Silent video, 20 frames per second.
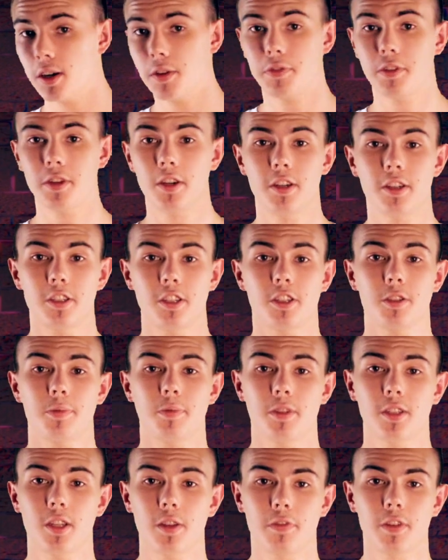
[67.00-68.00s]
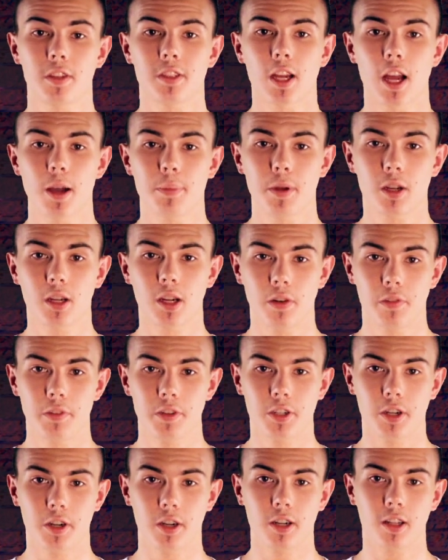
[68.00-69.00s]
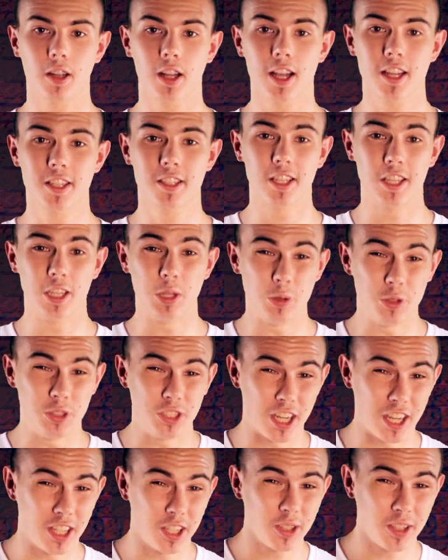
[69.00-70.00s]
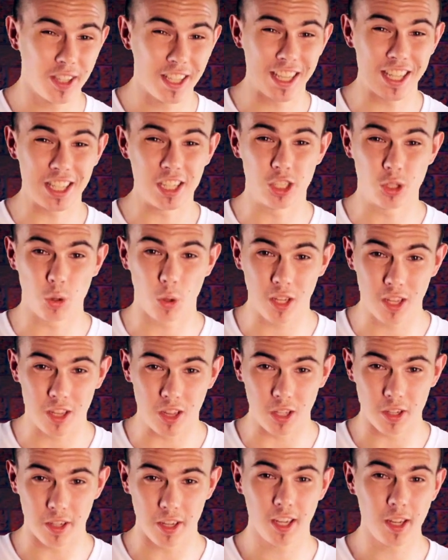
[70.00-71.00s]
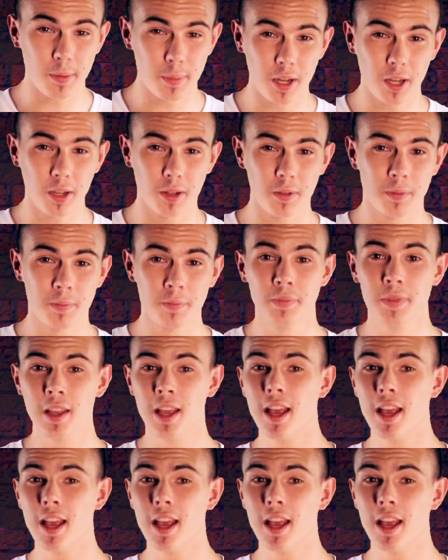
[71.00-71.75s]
if there is a specific topic covered during class that you genuinely enjoyed learning about,